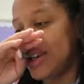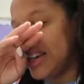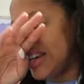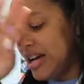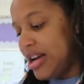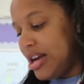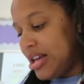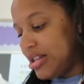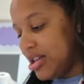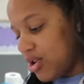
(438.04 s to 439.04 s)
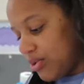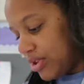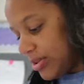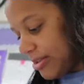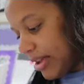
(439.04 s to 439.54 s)
week. So
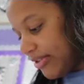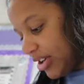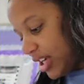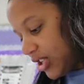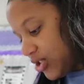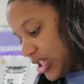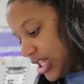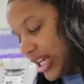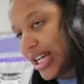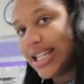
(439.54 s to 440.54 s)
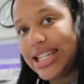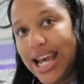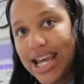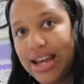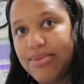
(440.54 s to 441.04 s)
this will be a very interesting
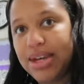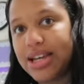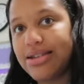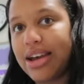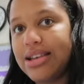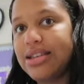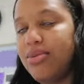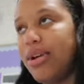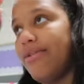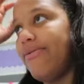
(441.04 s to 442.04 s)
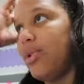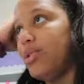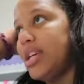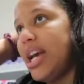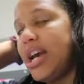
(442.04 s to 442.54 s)
day because, like I said, we have
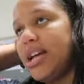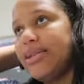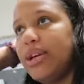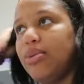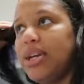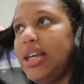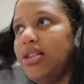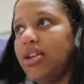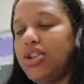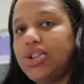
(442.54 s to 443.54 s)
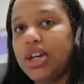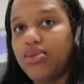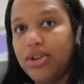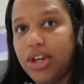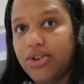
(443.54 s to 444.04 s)
field day, and I think we eat lunch like
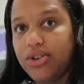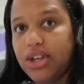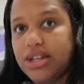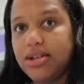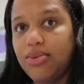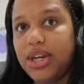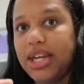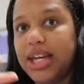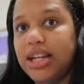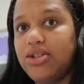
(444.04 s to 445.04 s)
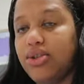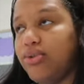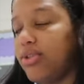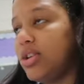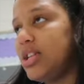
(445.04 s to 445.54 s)
really early so we can do
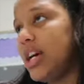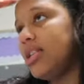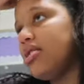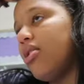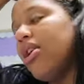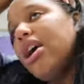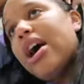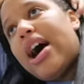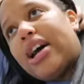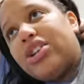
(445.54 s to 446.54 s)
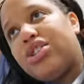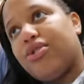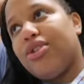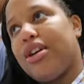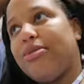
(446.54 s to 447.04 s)
field day. So I just
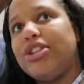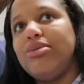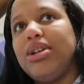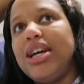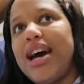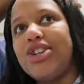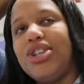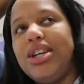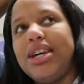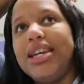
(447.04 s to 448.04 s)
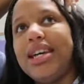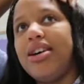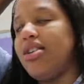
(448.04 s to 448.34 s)
don't know how much I'm gonna actually like get